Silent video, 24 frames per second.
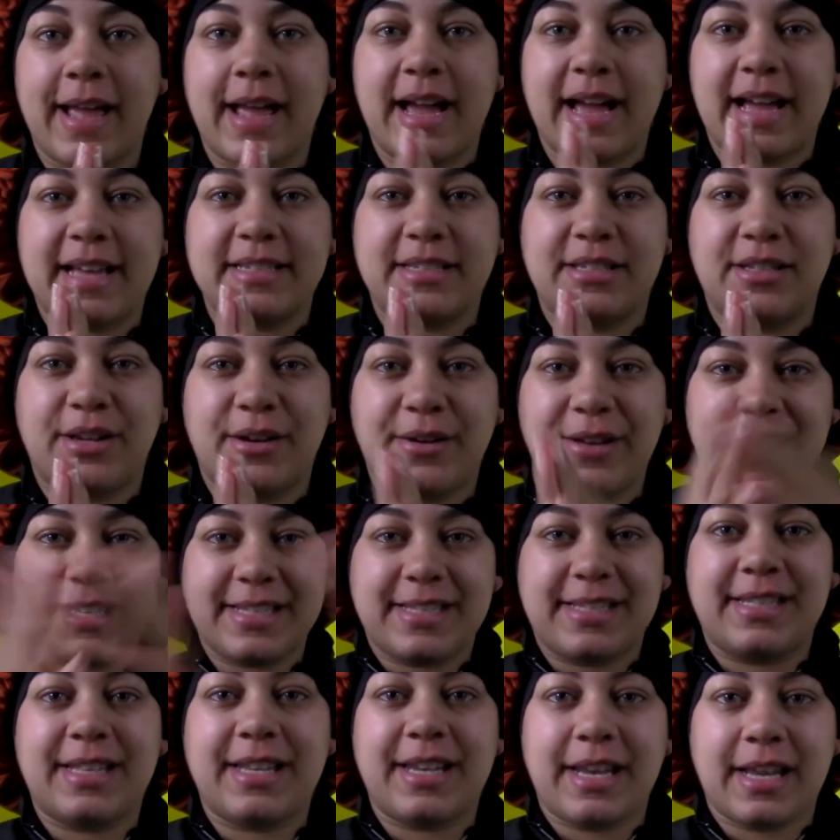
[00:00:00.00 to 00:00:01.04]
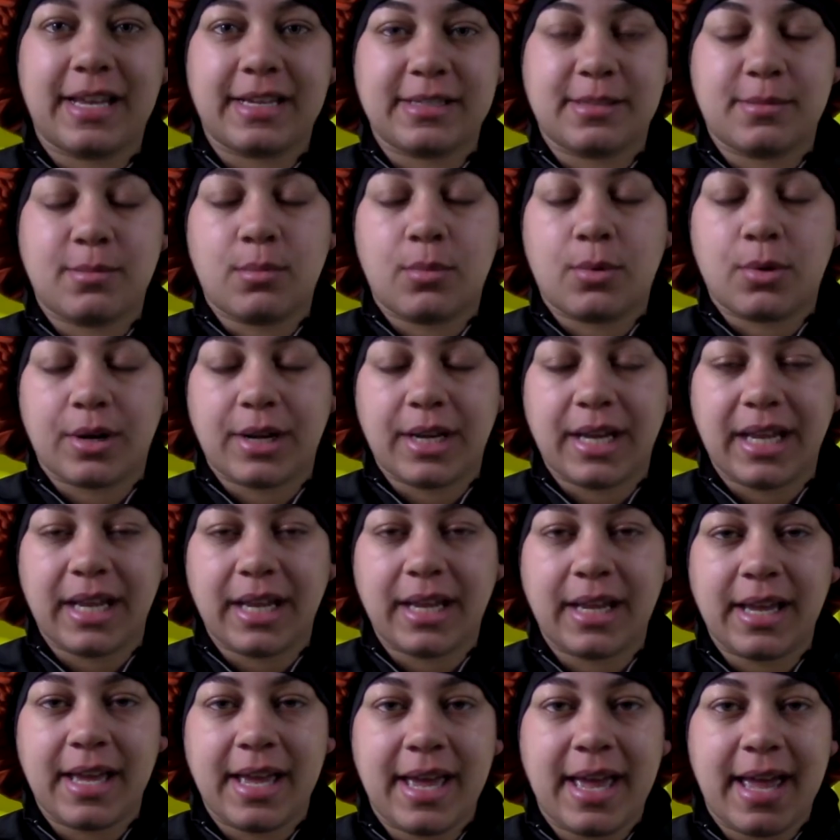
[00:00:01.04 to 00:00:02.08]
guys, so it's the next
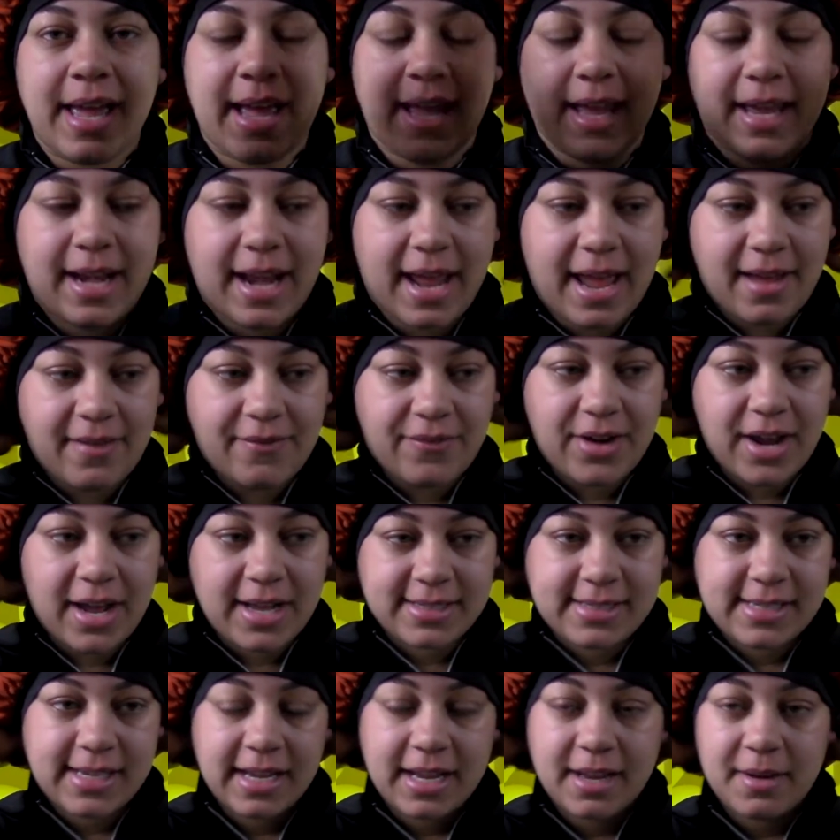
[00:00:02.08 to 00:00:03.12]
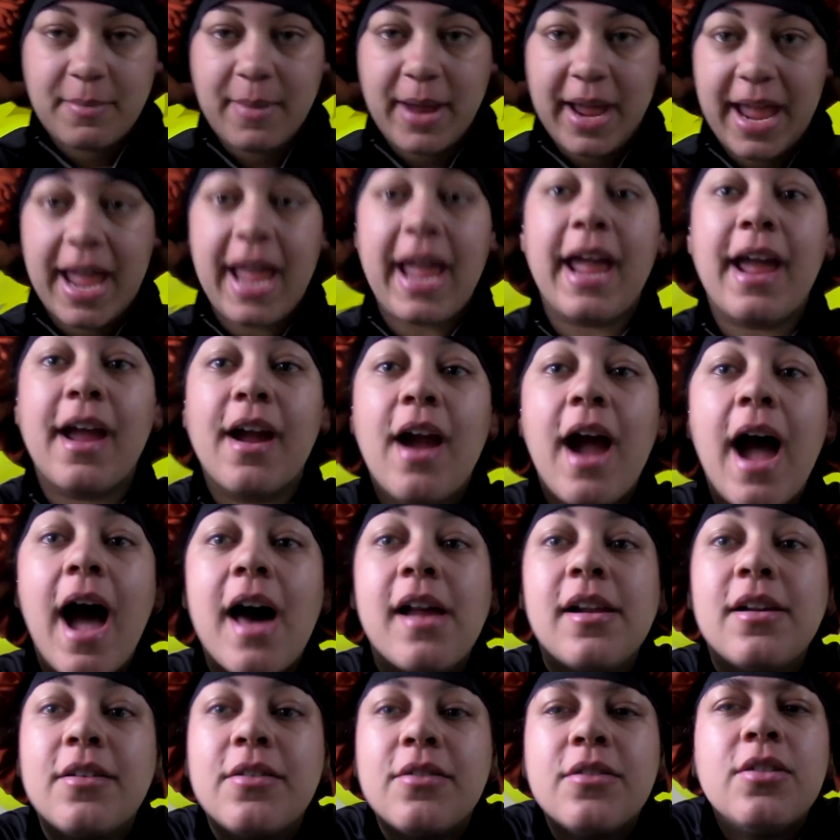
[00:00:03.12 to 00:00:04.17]
morning and I have not taken my hair
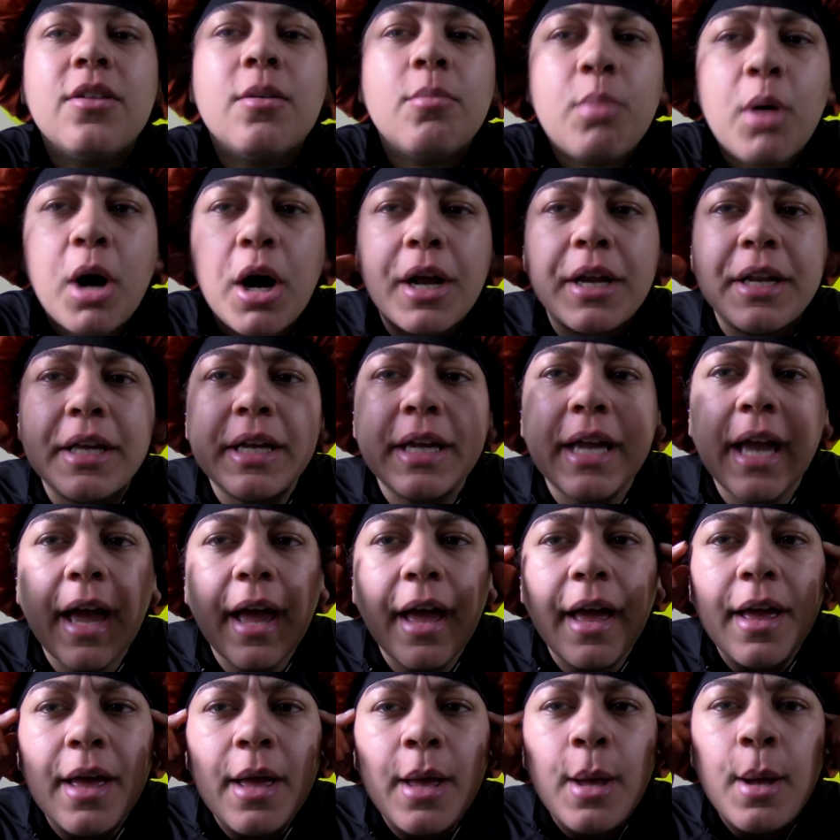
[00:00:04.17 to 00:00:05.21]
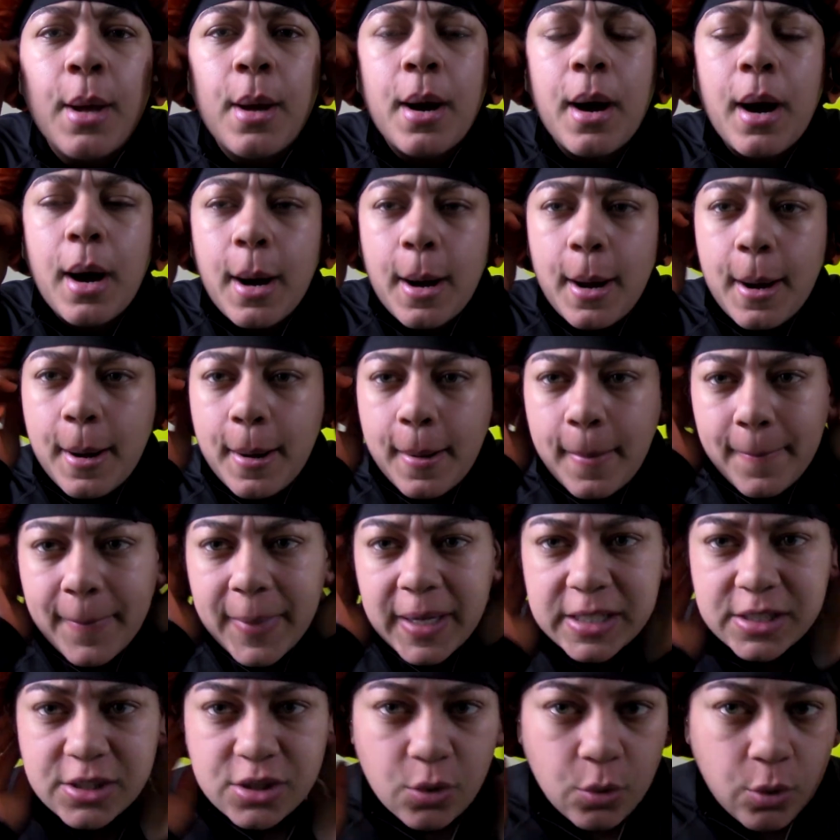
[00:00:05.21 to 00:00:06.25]
out of the bonnet yet.
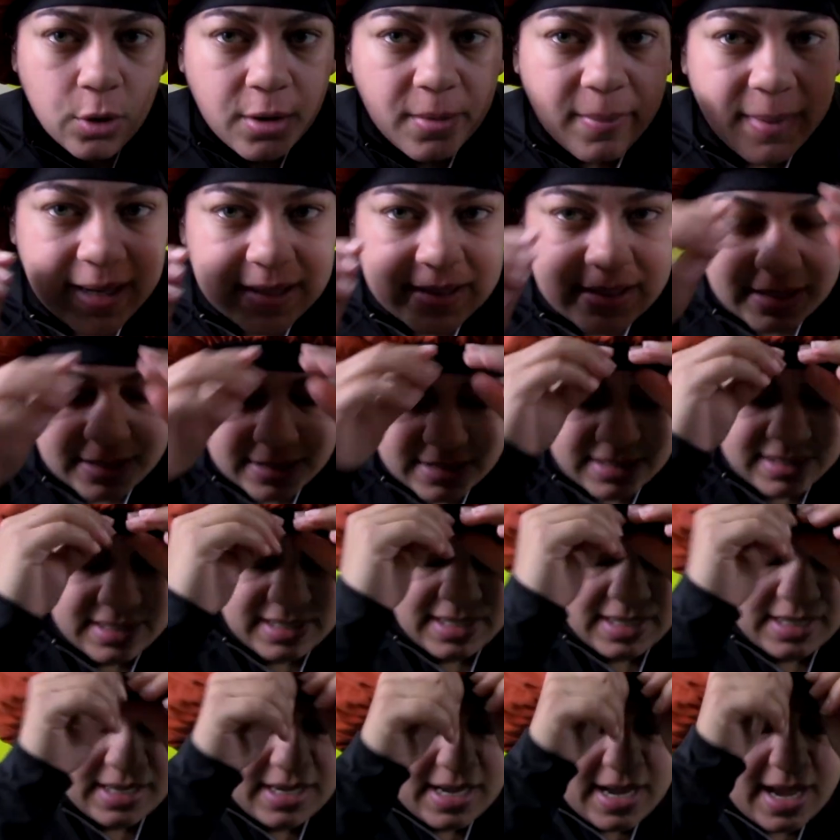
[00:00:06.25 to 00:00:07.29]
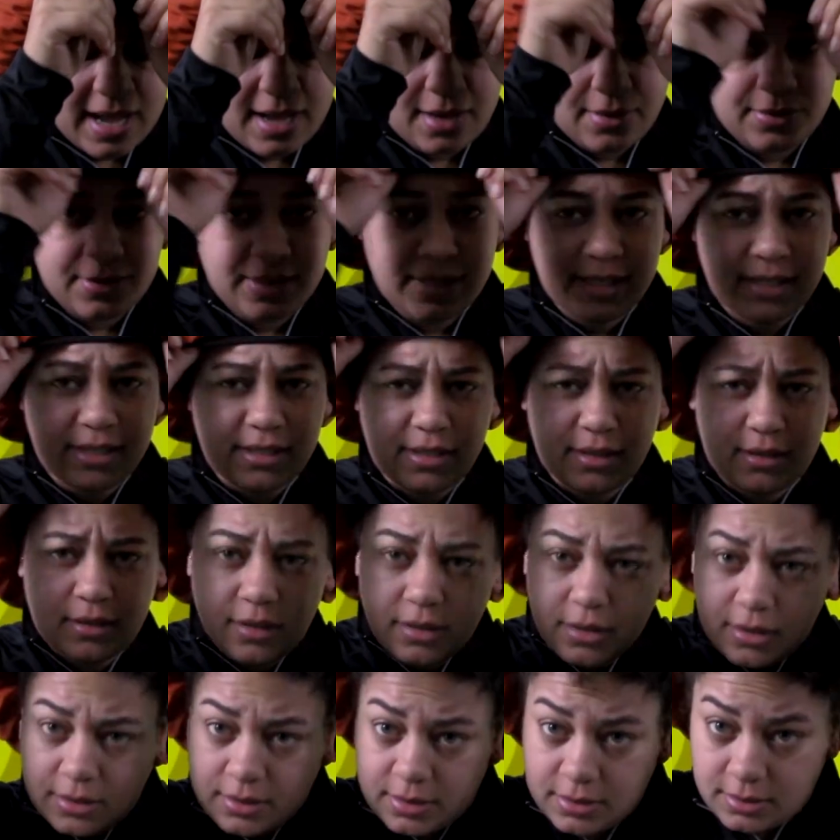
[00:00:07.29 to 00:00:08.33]
So we're about to see how this
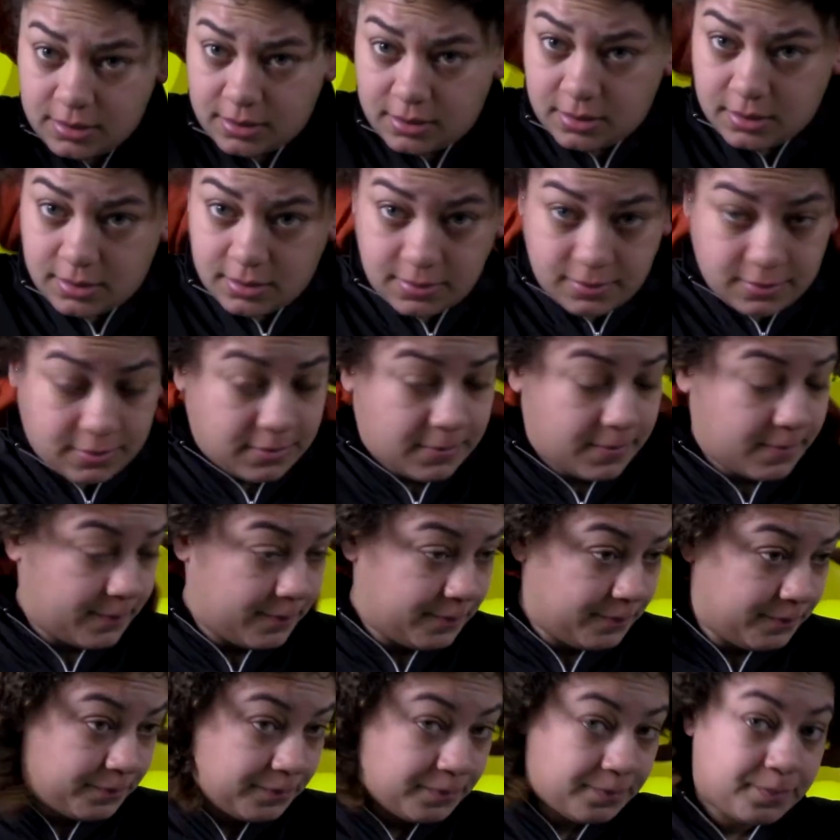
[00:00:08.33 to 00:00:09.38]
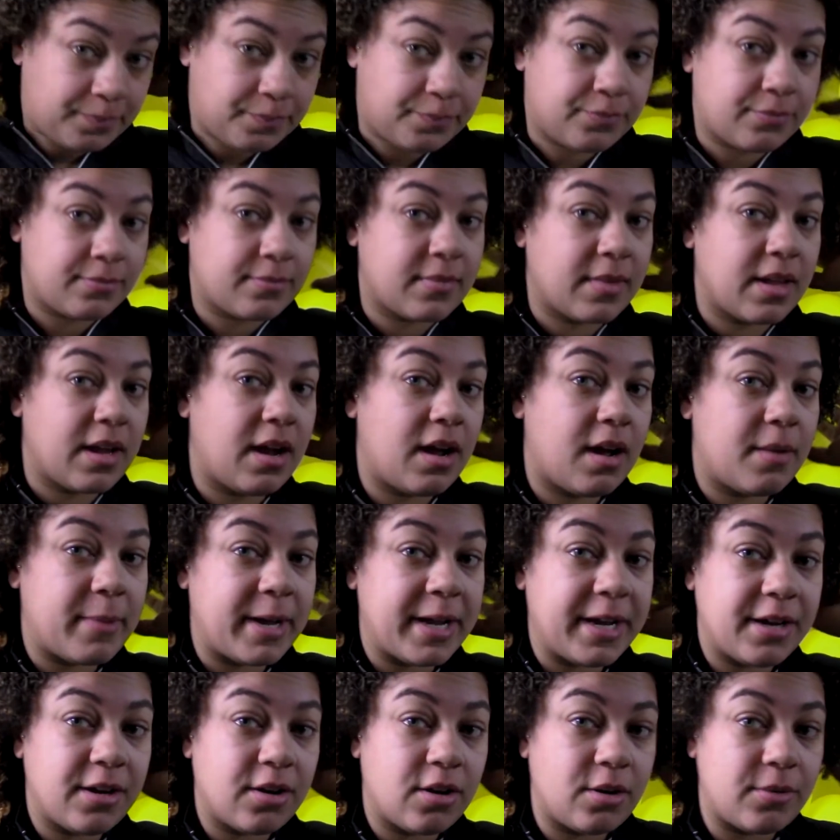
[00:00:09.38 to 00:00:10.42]
looks. My
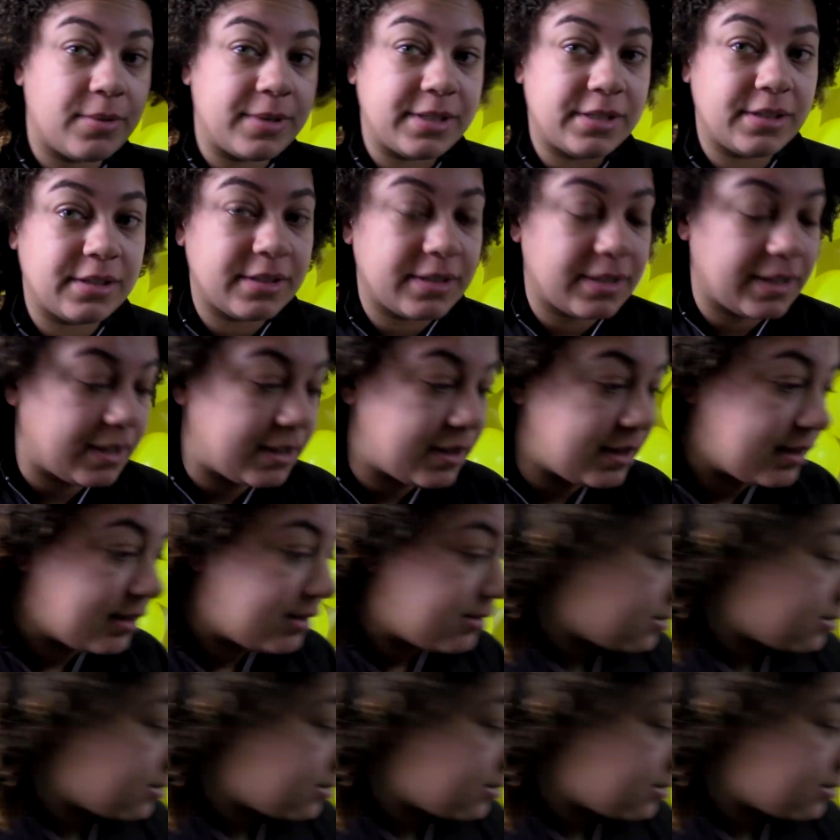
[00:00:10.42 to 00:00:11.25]
hair always looks like this